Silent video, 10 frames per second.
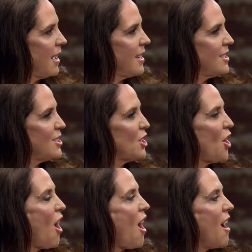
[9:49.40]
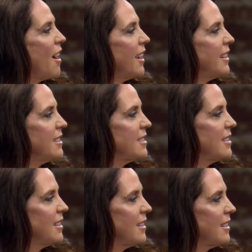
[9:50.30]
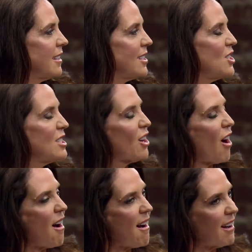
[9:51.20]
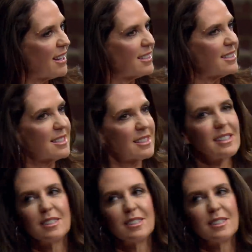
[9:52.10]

job, but she's still prepared to learn. She's she kind. will listen